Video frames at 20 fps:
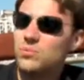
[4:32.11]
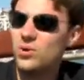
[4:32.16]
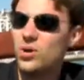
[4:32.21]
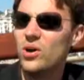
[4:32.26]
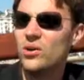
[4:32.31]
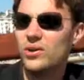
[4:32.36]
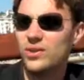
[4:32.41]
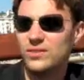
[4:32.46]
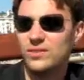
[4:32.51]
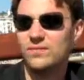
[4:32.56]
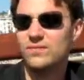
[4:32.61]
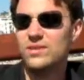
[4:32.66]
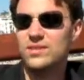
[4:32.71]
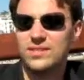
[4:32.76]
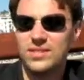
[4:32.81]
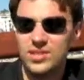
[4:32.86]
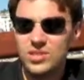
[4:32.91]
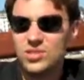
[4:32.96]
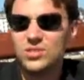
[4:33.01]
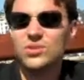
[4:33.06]
product of the
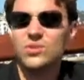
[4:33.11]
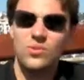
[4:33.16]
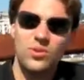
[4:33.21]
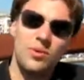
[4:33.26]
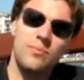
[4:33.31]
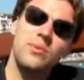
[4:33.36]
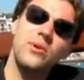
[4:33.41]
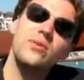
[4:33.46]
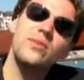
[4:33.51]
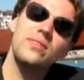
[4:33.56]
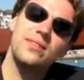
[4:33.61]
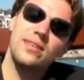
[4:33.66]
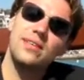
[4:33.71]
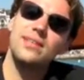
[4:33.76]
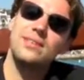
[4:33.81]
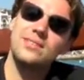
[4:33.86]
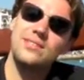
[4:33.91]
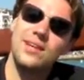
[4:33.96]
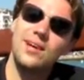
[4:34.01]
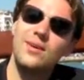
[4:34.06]
digital community
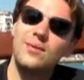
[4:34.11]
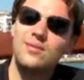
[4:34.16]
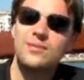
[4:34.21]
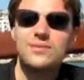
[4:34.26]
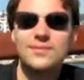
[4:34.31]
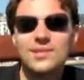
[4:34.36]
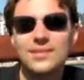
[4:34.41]
itself.